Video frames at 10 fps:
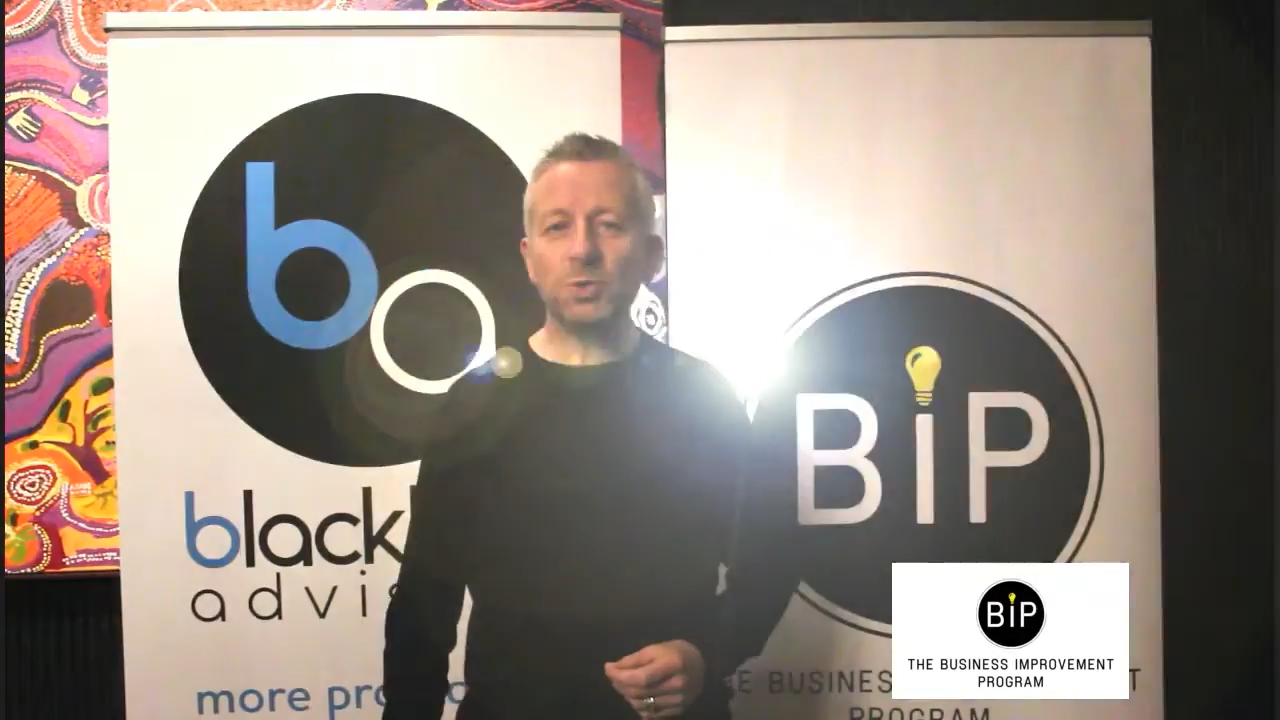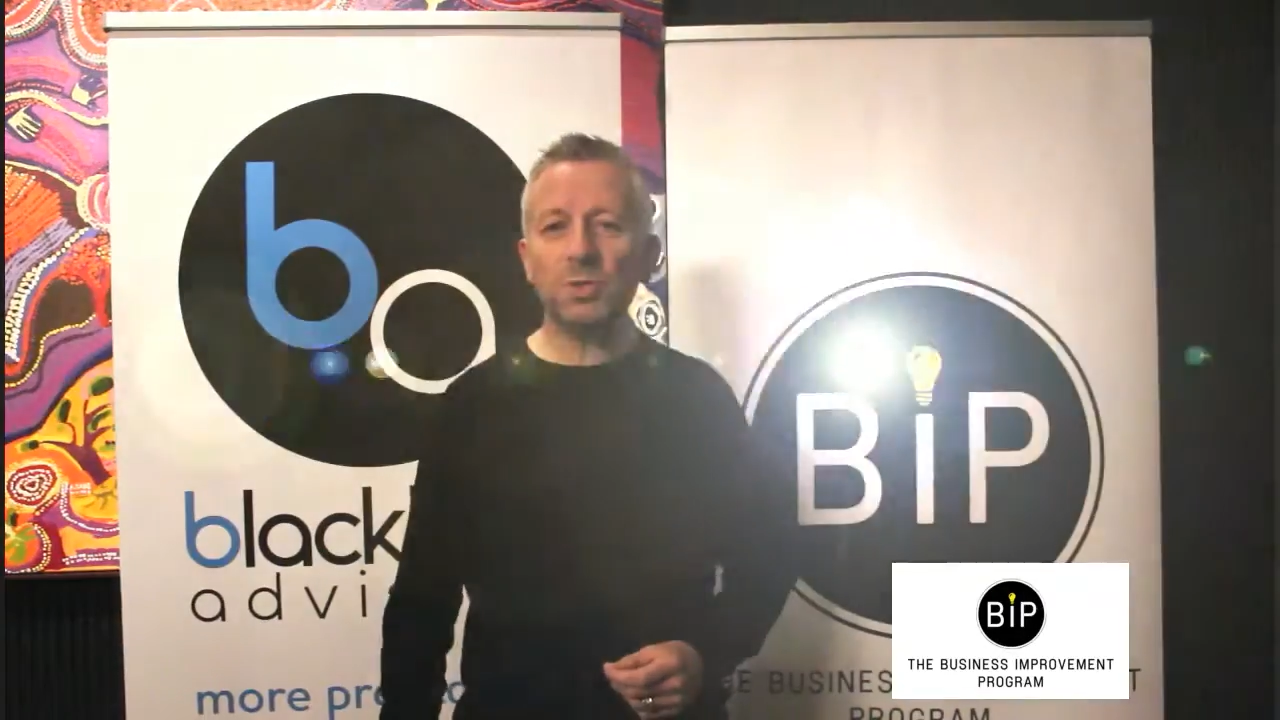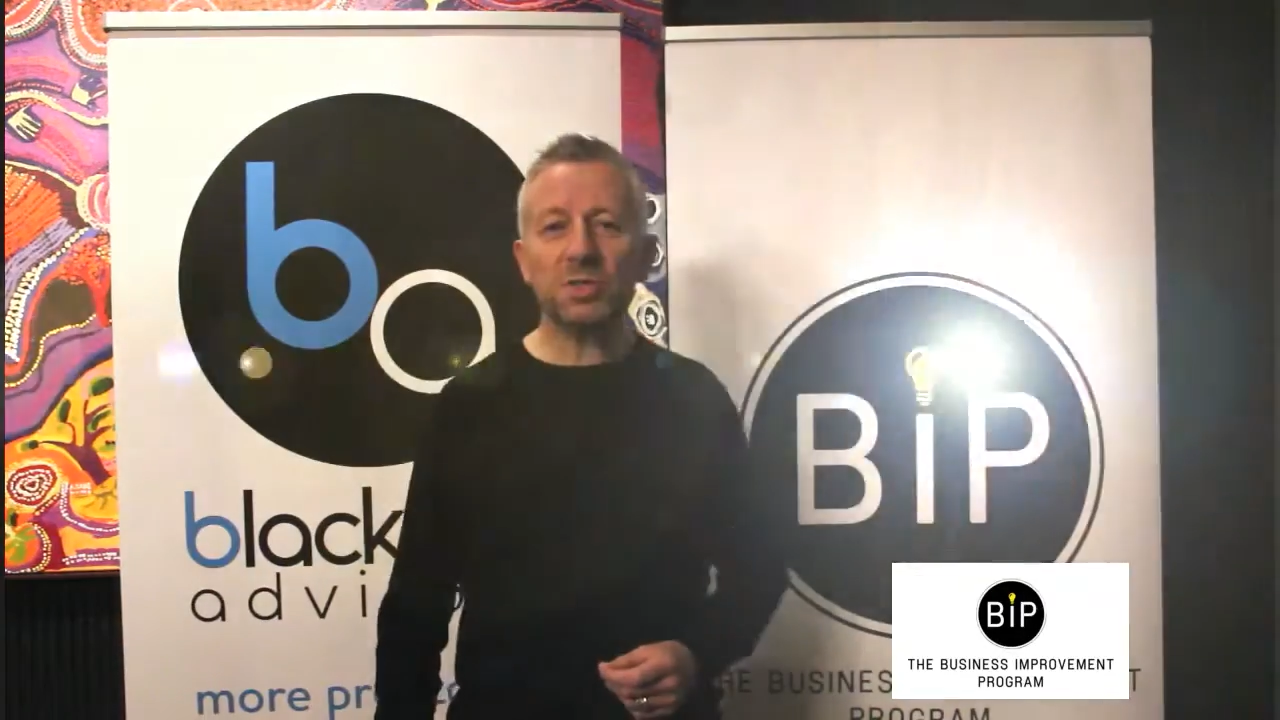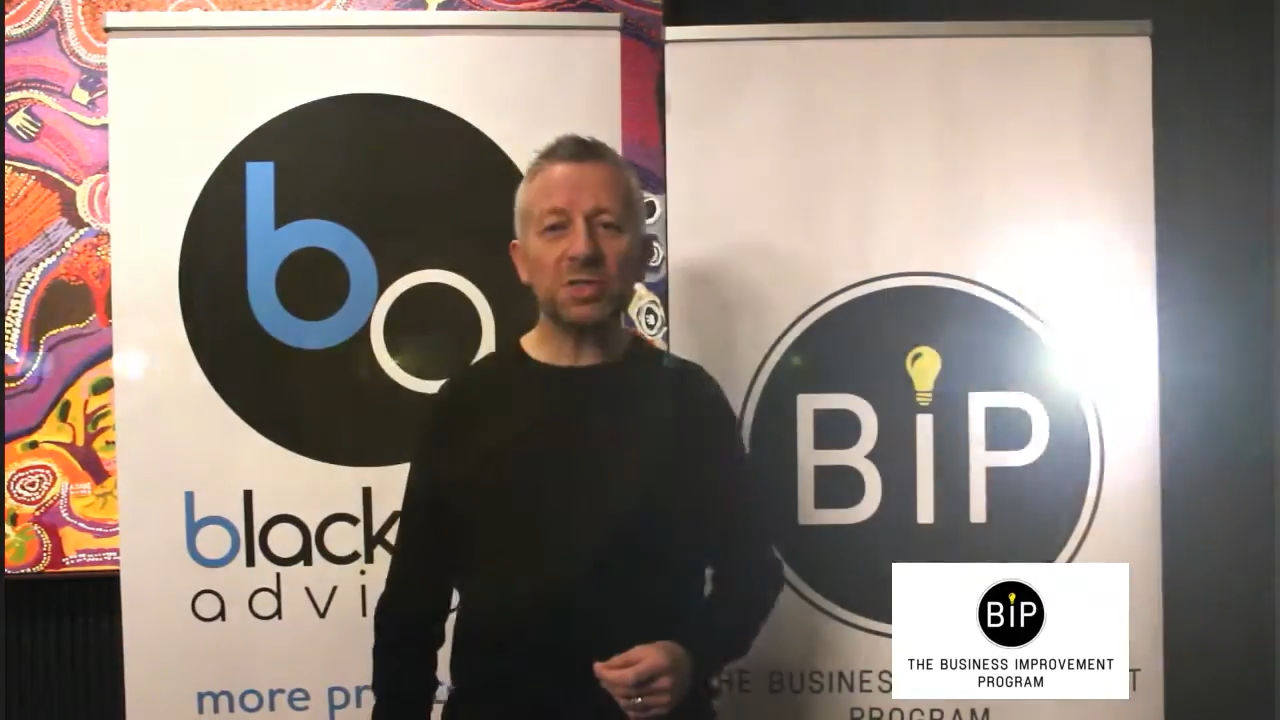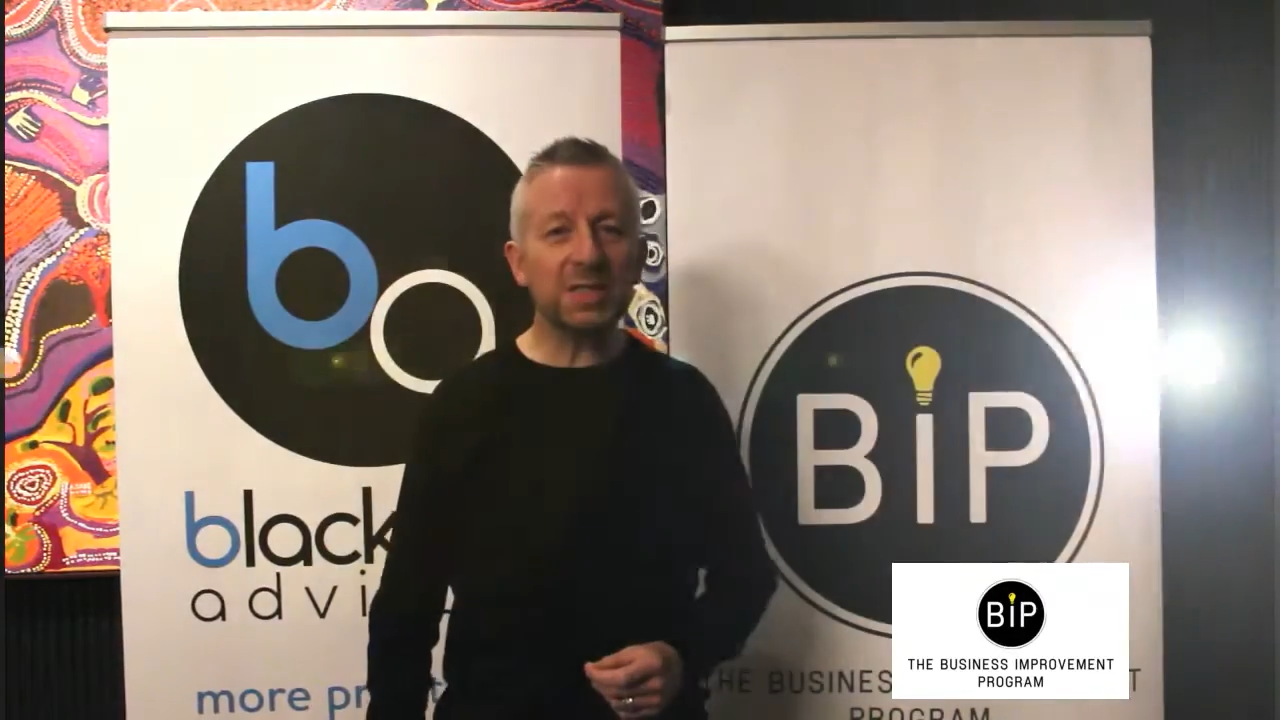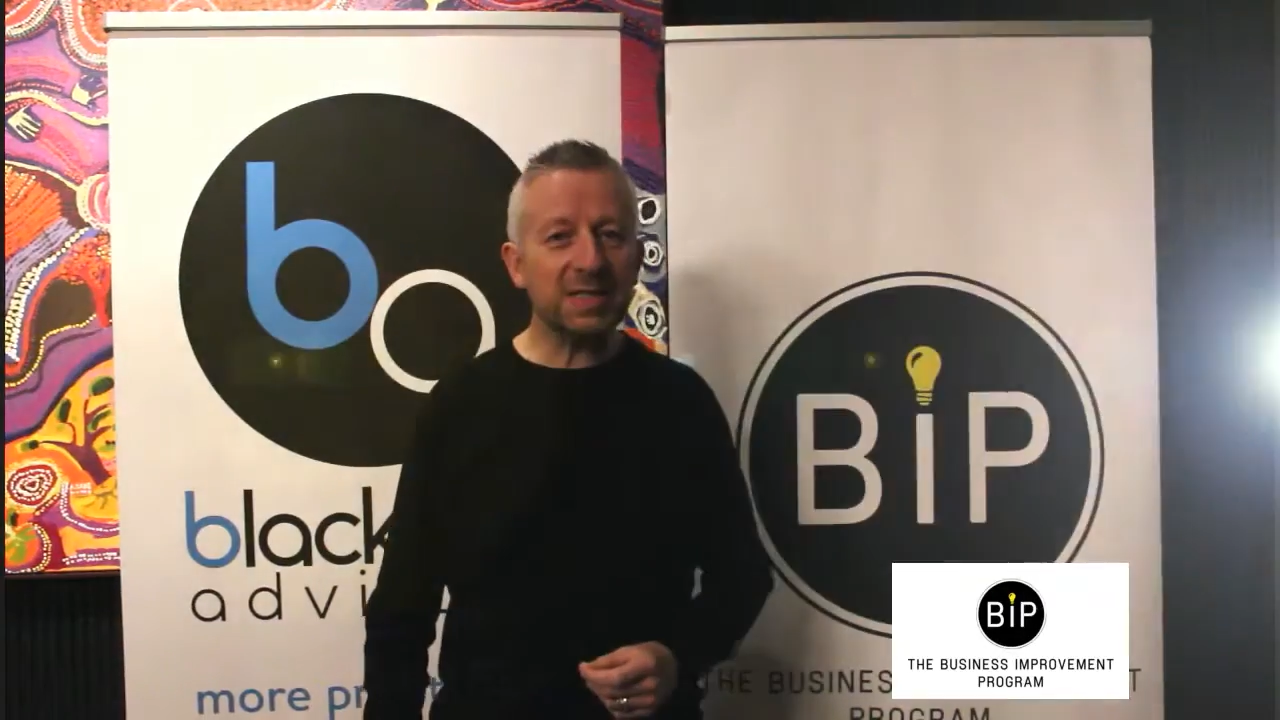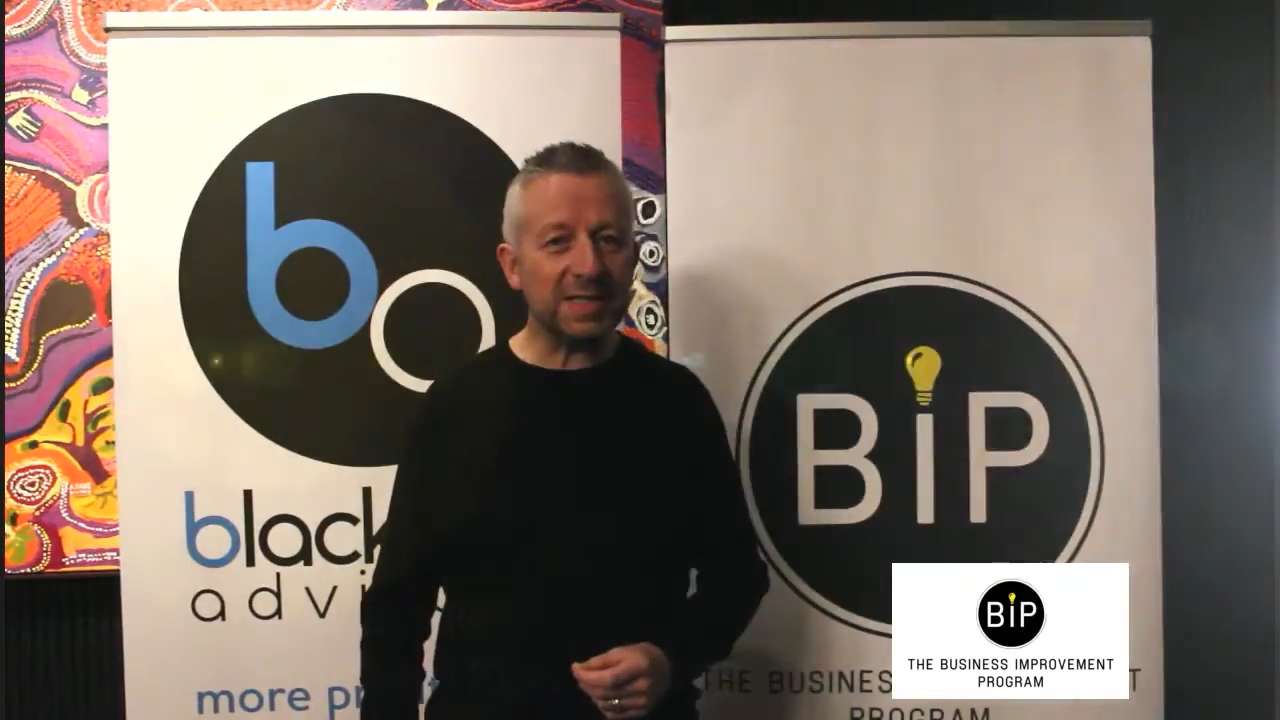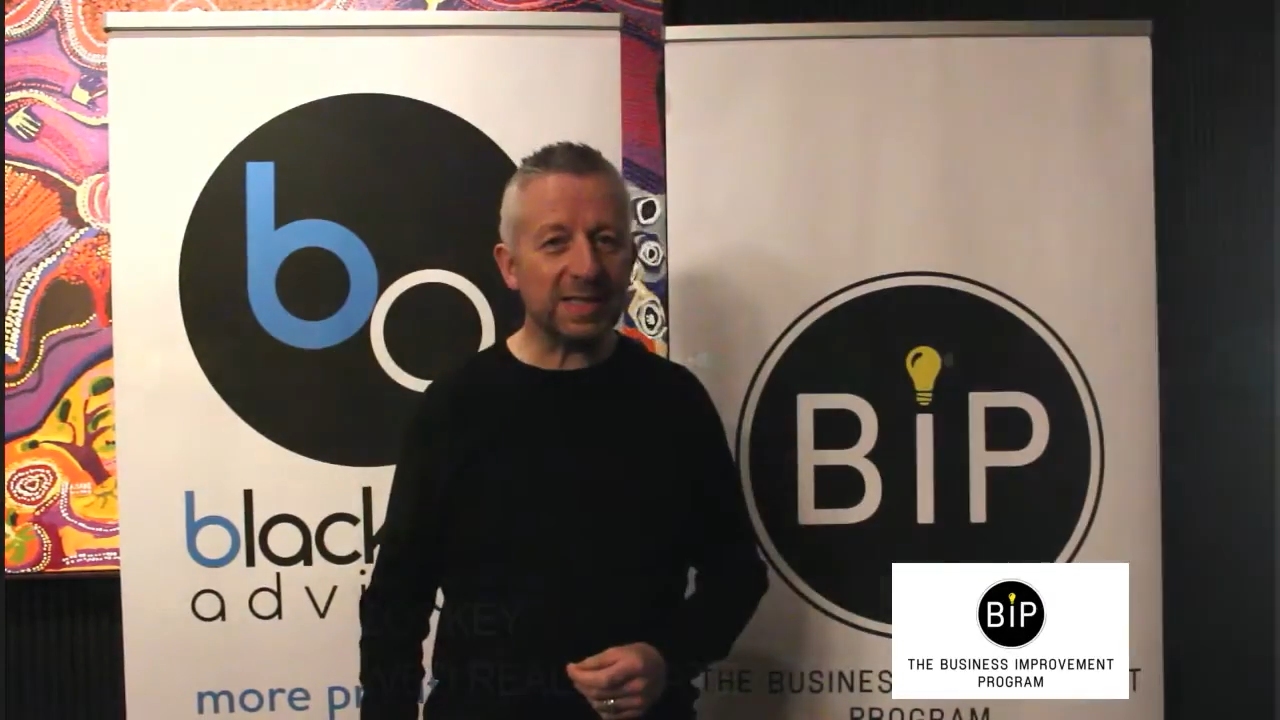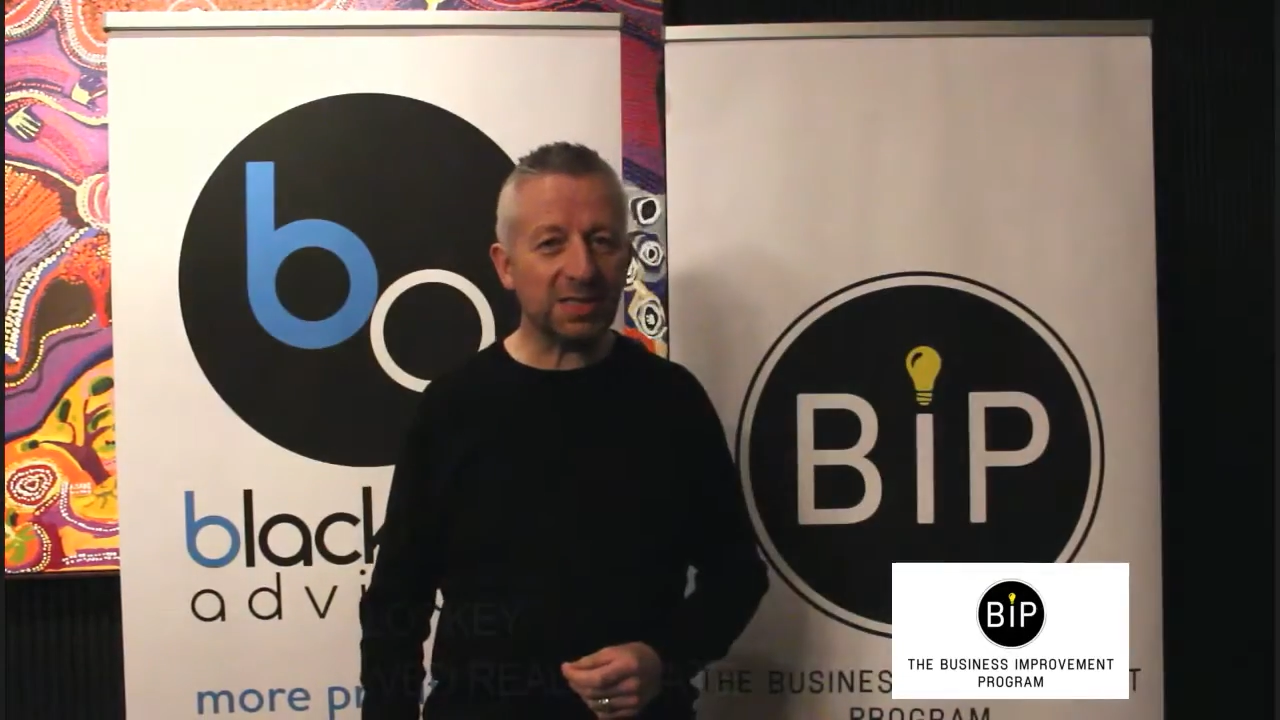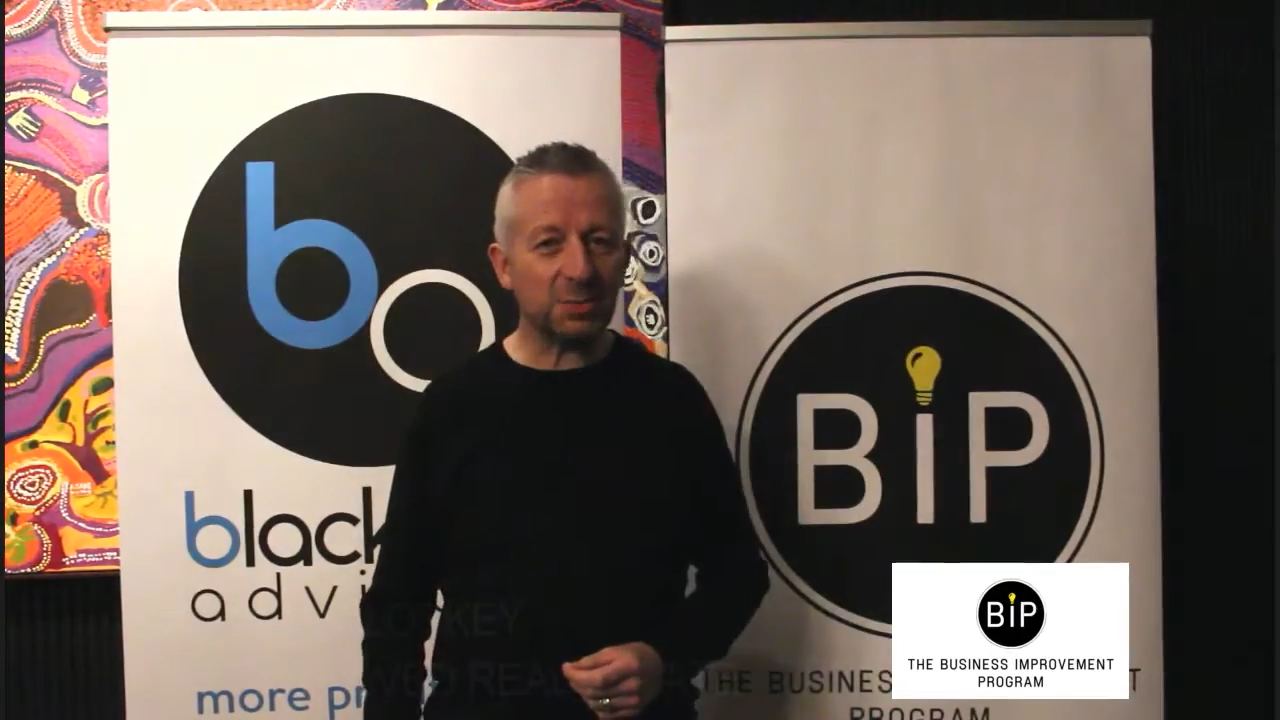two thousand
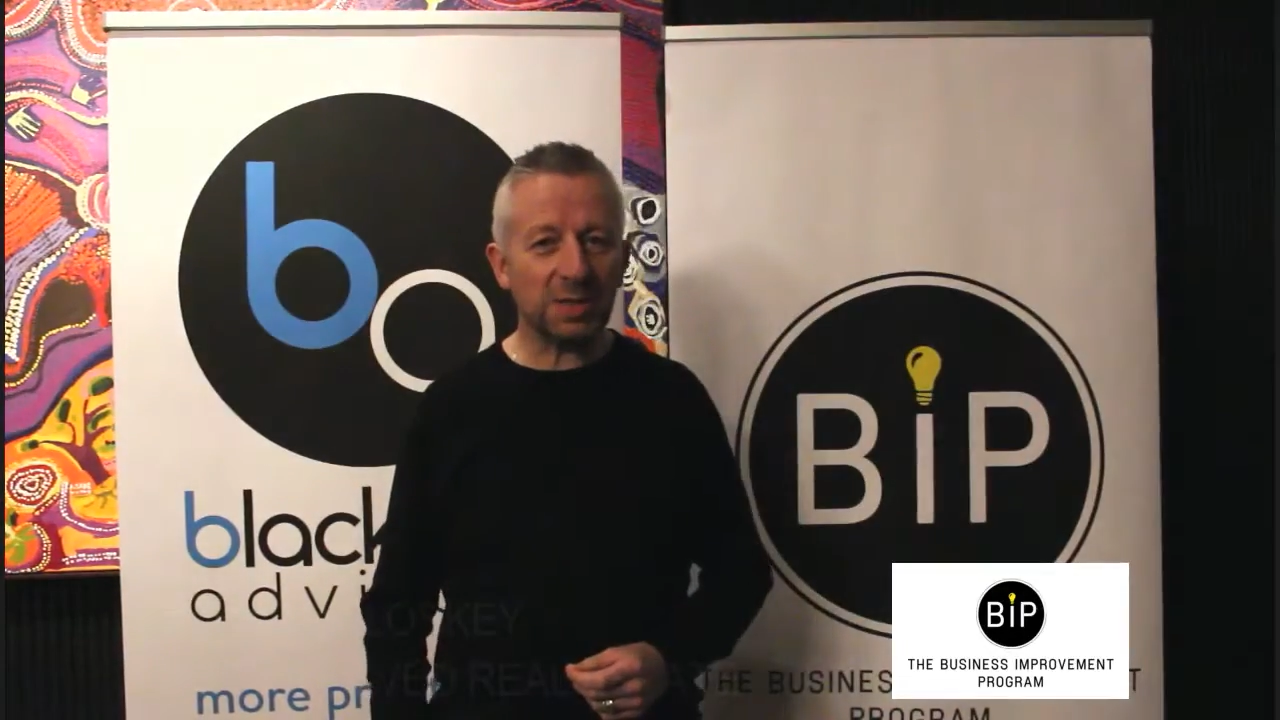six